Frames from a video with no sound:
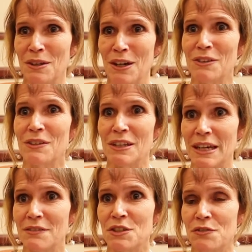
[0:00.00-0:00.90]
All of our
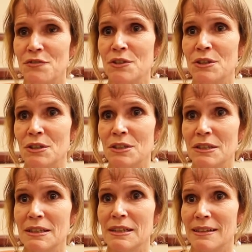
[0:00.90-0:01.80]
lives are full.
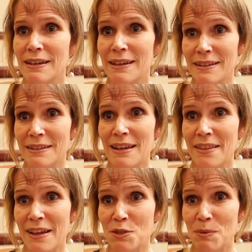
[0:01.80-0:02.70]
And
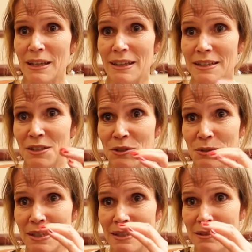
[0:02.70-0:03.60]
that's why I like to do
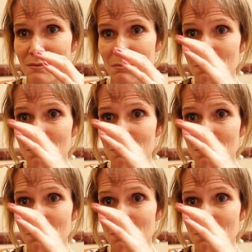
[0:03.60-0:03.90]
these